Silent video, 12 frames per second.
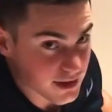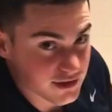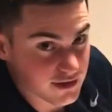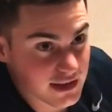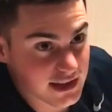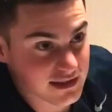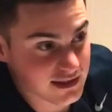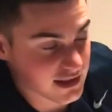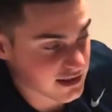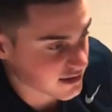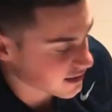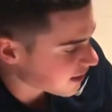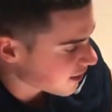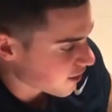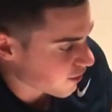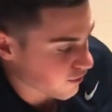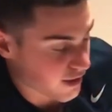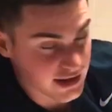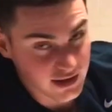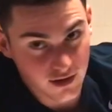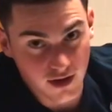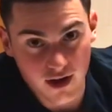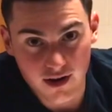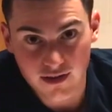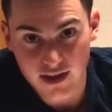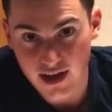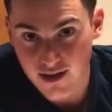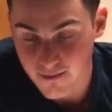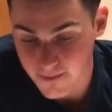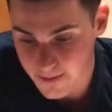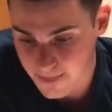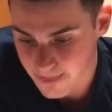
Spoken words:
muscle that sits right along that.